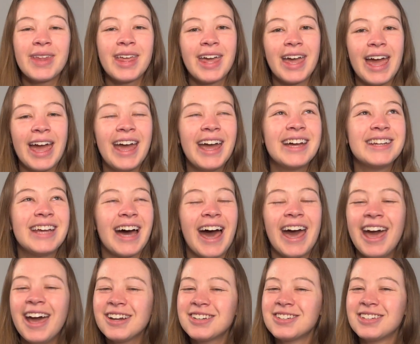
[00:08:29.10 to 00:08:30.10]
And
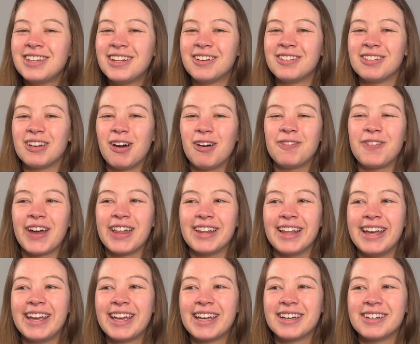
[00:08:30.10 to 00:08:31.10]
I actually don't know if I
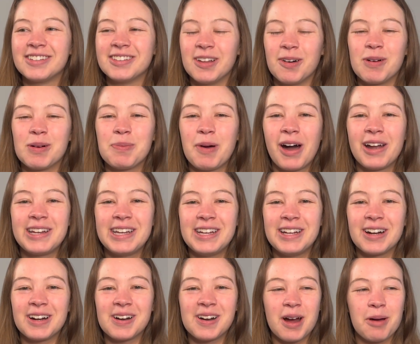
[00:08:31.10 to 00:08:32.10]
like lower body
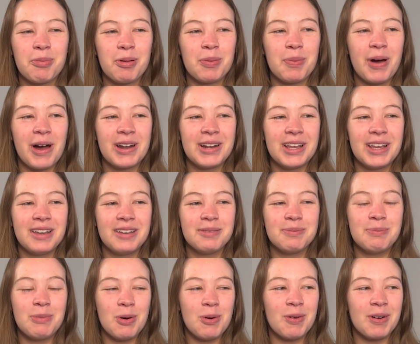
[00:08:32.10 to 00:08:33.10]
or upper body
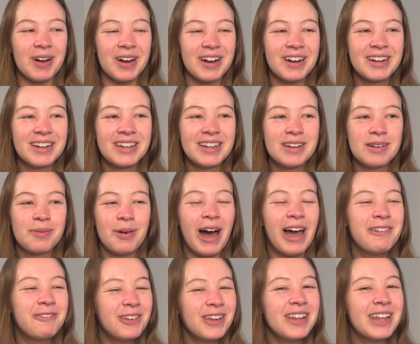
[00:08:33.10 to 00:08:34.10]
more, but
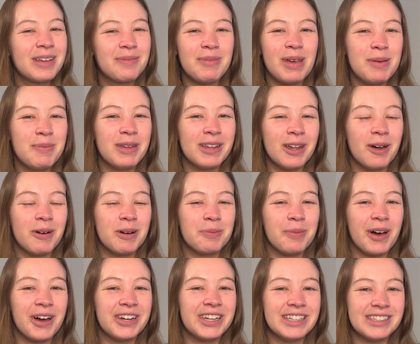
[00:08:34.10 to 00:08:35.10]
I feel like maybe lower
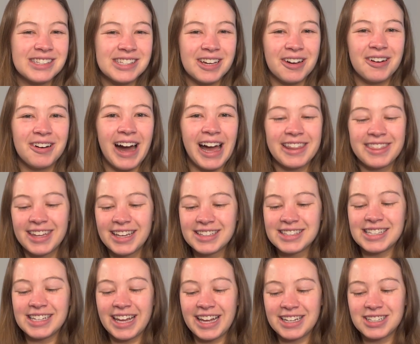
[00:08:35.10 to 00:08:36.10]
body. So I think
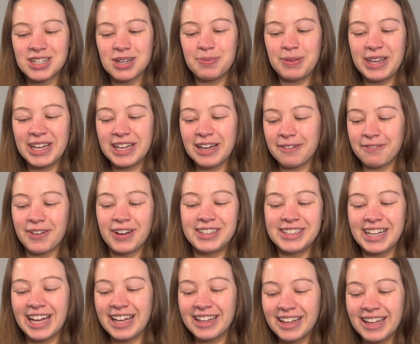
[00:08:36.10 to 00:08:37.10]
today should be a fun
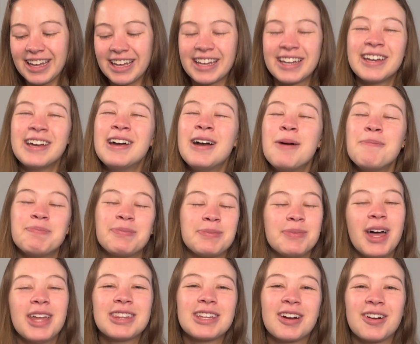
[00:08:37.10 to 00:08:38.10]
day. Like
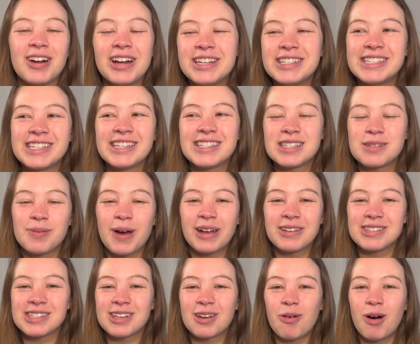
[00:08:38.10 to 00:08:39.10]
not the craziest
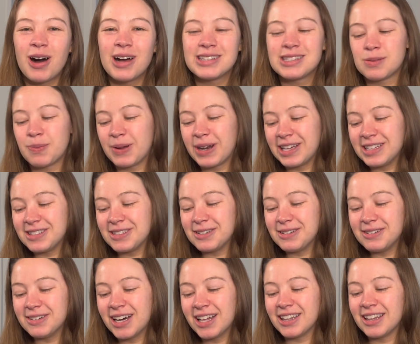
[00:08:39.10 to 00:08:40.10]
about squats, but I
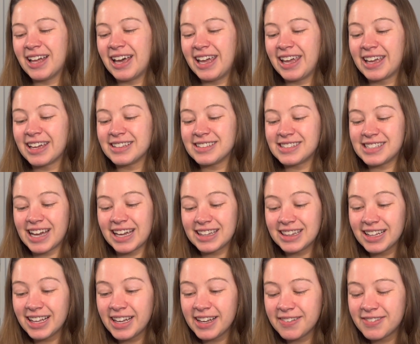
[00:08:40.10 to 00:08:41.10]
do like
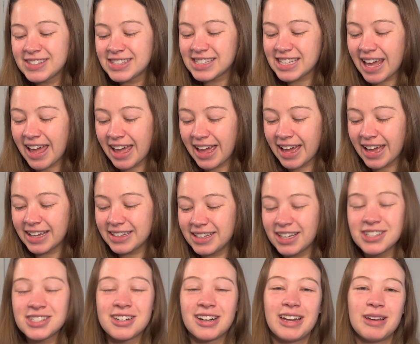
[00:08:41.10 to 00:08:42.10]
deadlifts, and
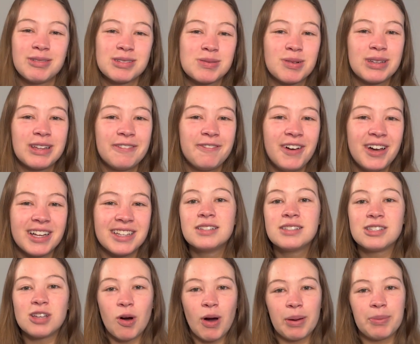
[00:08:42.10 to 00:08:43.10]
yesterday was really fun.
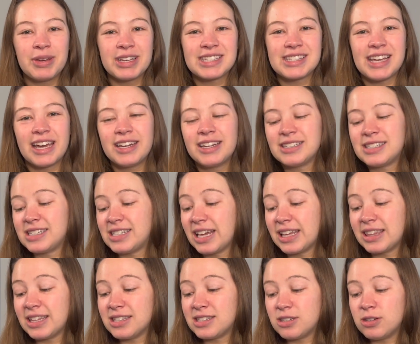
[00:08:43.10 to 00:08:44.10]
So I'm excited to take
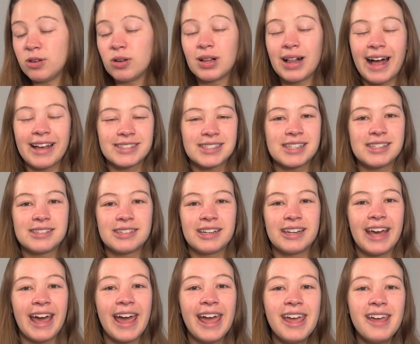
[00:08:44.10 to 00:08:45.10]
these 2 classes
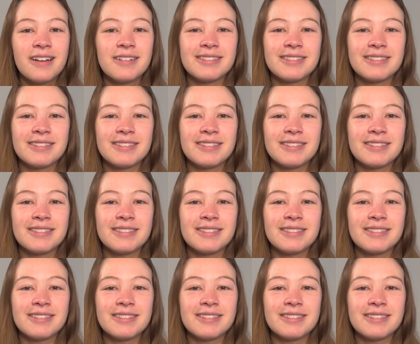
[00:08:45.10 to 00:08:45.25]
today.